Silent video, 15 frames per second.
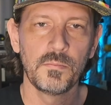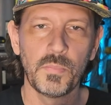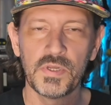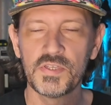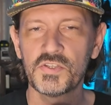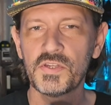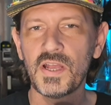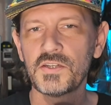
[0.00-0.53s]

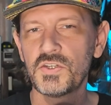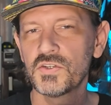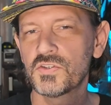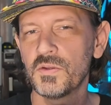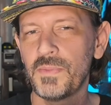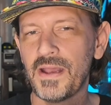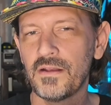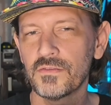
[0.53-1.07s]
But it's not
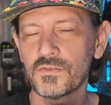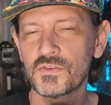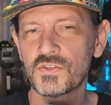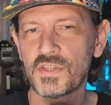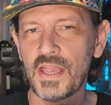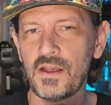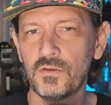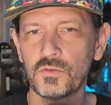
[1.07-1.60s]
just about
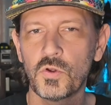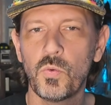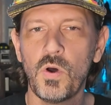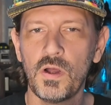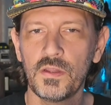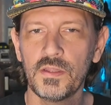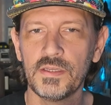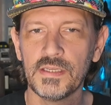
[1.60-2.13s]
sound
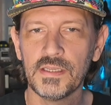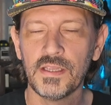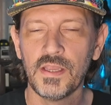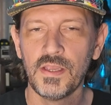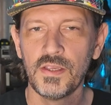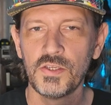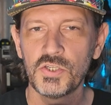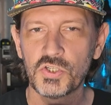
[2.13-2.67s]
quality.
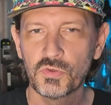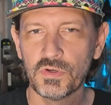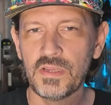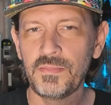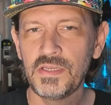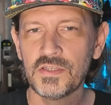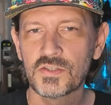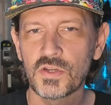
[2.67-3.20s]

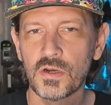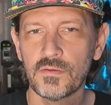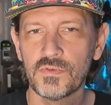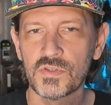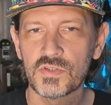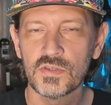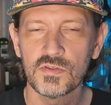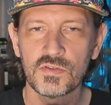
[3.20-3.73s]
Streaming
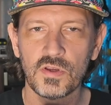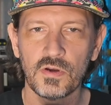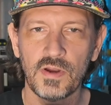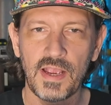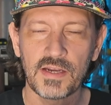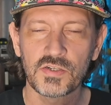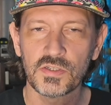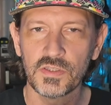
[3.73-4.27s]
services are
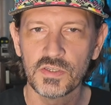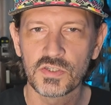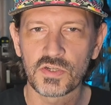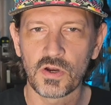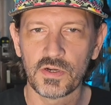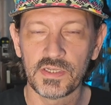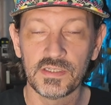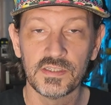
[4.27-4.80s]
actually
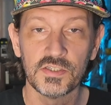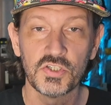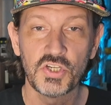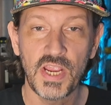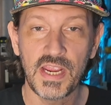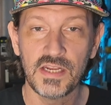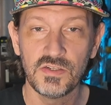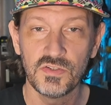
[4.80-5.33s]
starting to
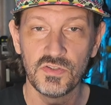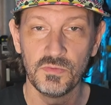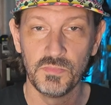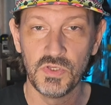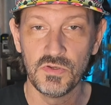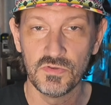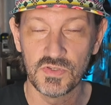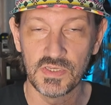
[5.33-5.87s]
change the
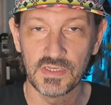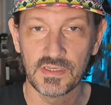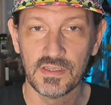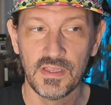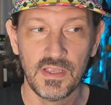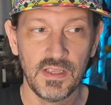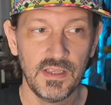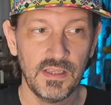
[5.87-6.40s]
music.